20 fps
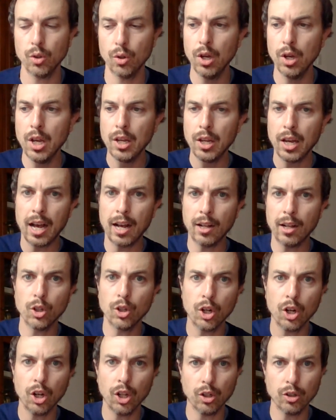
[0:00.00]
So all
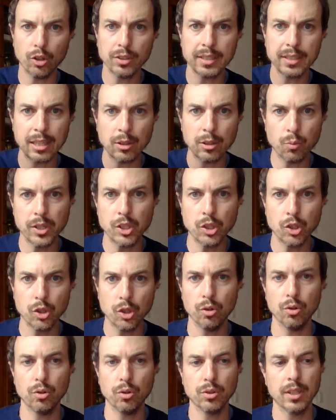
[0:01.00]
the colors that we
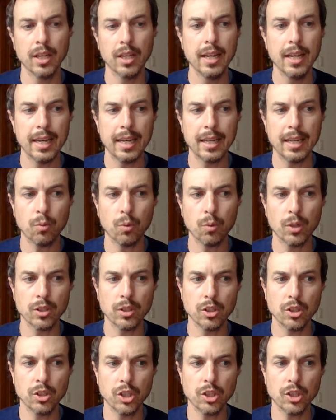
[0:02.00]
choose, it
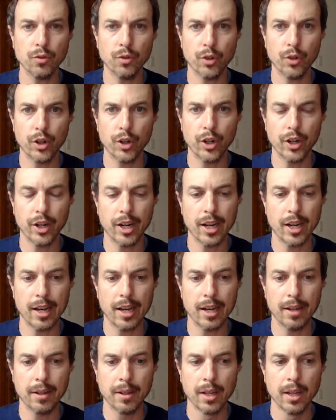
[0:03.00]
wasn't just for
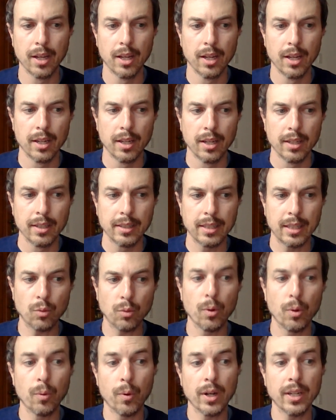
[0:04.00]
uh,
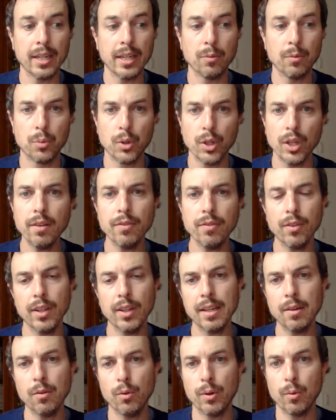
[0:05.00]
that we wanted
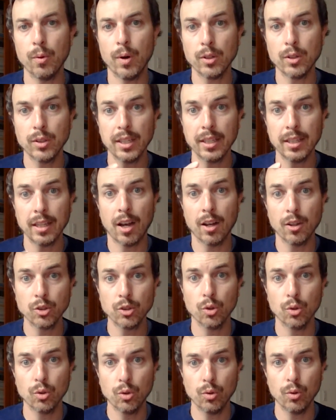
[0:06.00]
beautifully. We wanted
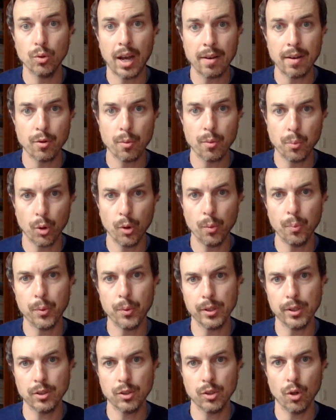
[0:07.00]
also to have a
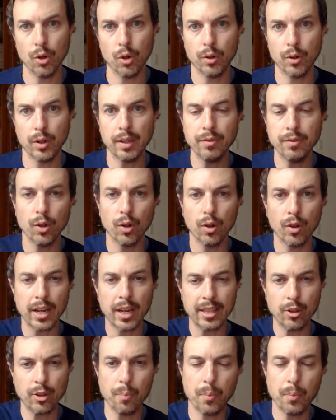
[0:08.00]
purpose. So if you
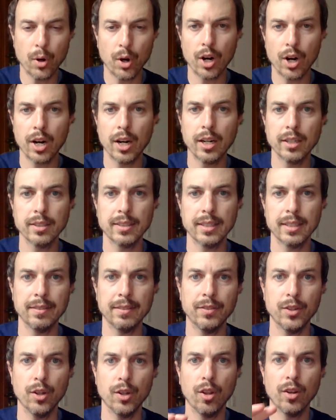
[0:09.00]
look at the bars,
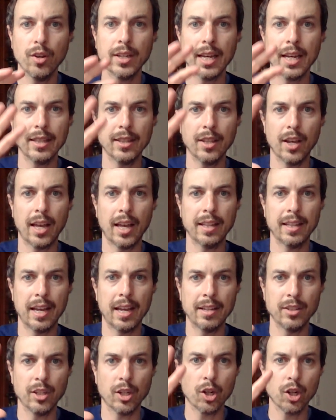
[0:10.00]
if you look at the, at,
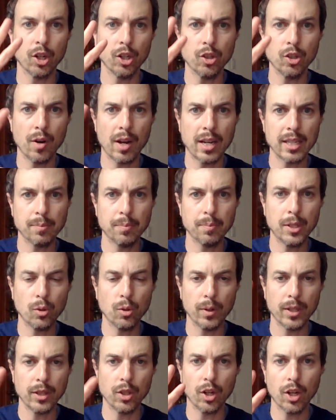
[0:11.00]
at the contrast
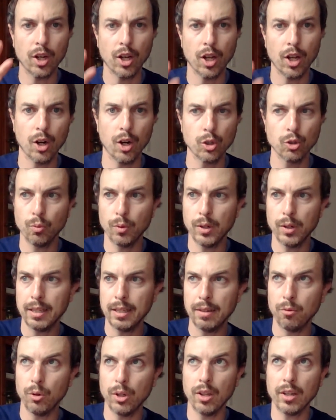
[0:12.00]
between the colors,
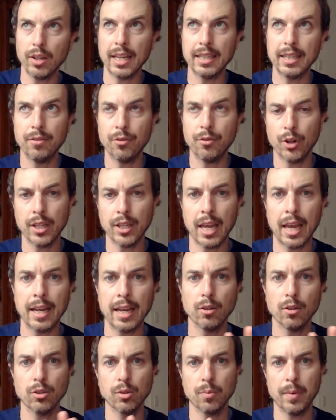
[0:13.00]
we, we look at different
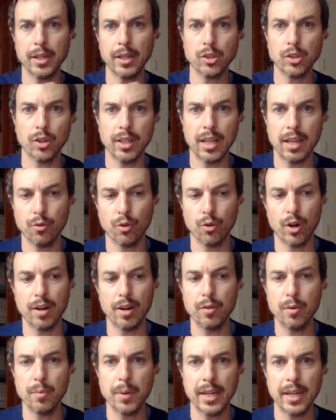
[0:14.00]
angles to make sure that for
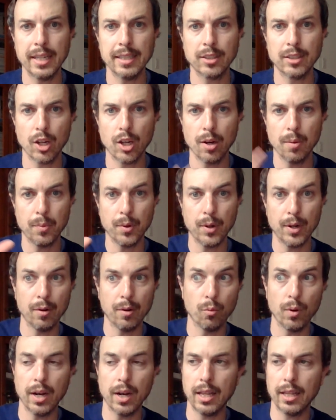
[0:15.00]
everybody it's going to
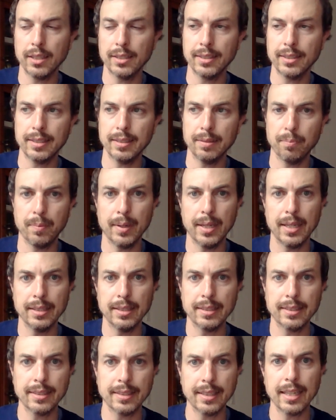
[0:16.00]
be well
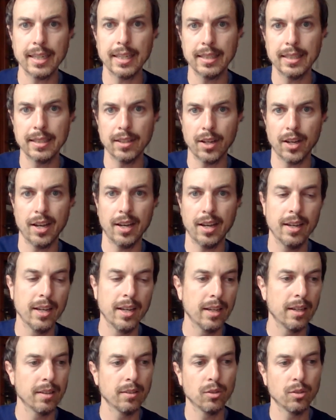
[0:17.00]
being seen uh,
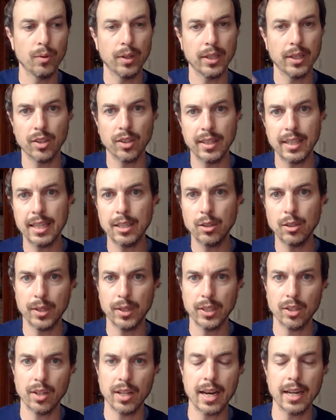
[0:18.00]
during the day,
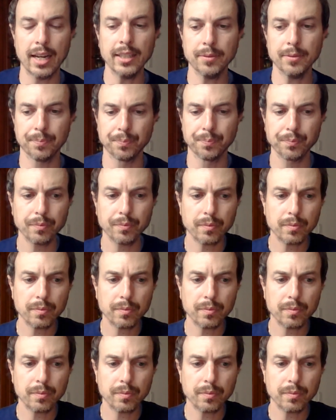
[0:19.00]
during the night.